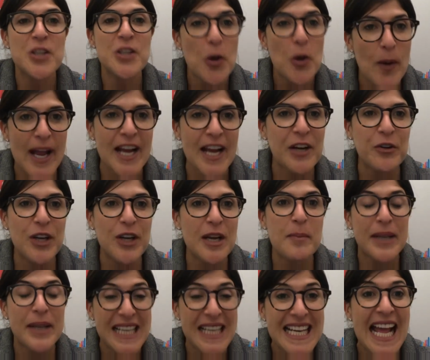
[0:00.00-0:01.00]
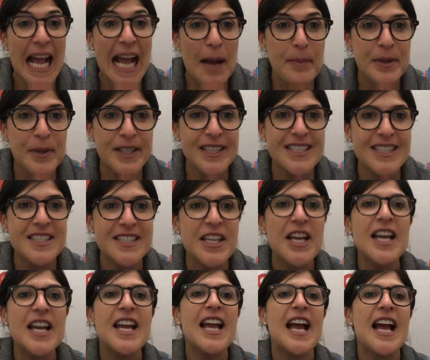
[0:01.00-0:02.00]
so angry, but it happens.
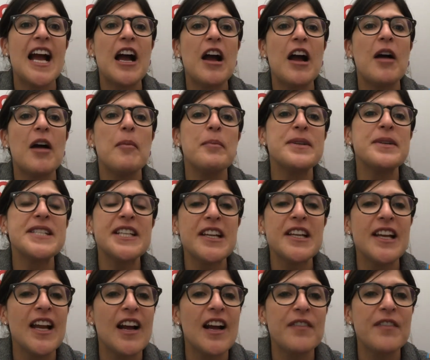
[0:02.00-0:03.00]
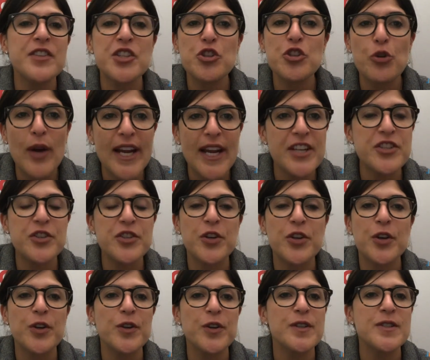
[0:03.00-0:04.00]
Particularly after trade
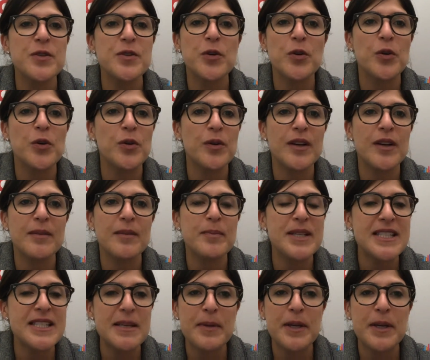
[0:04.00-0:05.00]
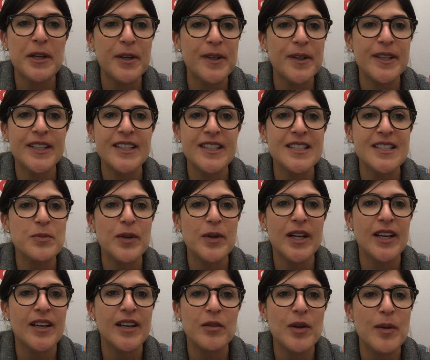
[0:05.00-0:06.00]
shows or beauty periods
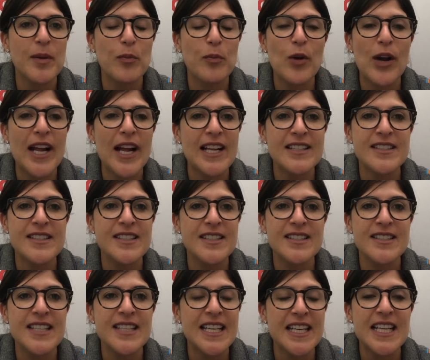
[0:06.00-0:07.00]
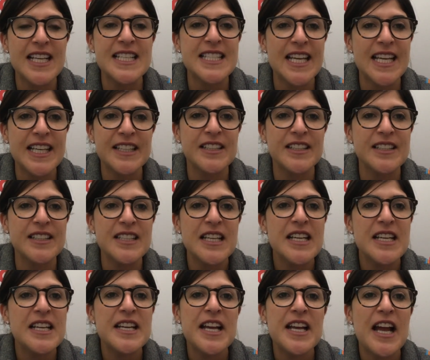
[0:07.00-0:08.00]
where brands are just inundated.
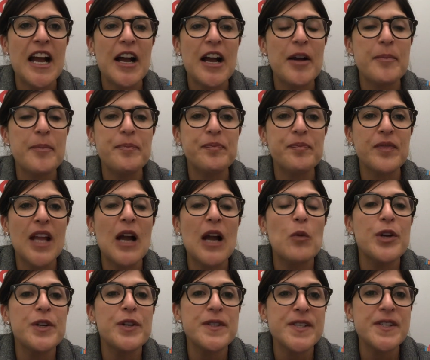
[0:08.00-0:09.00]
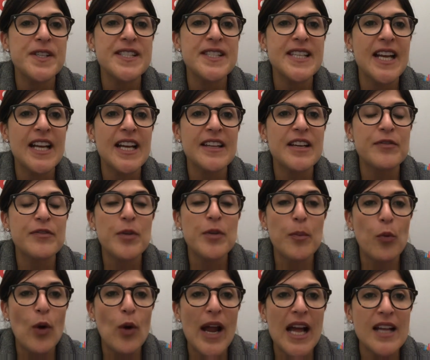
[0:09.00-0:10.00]
I would also say that for
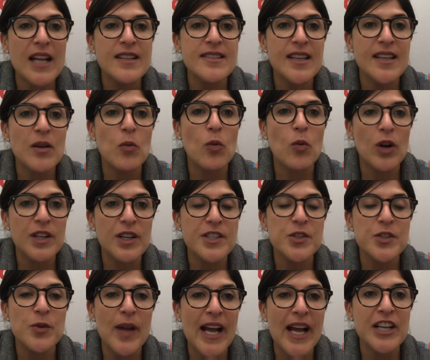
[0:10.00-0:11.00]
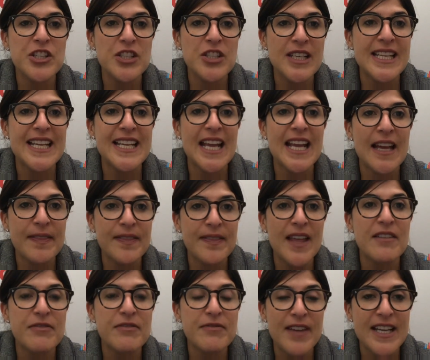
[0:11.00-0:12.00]
brands that want to actually get
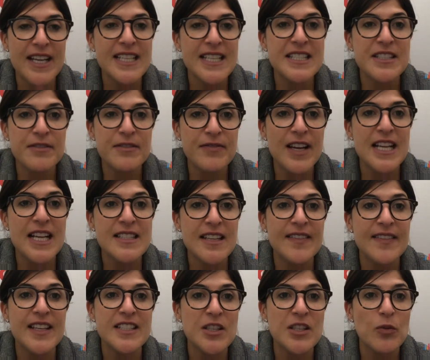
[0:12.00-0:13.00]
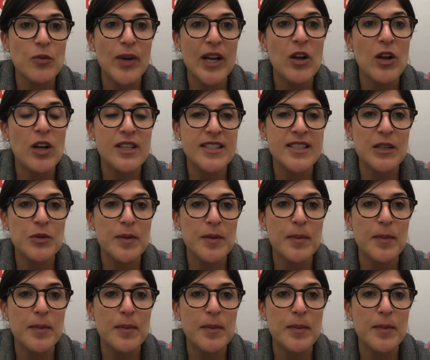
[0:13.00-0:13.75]
that face-to-face and that direct contact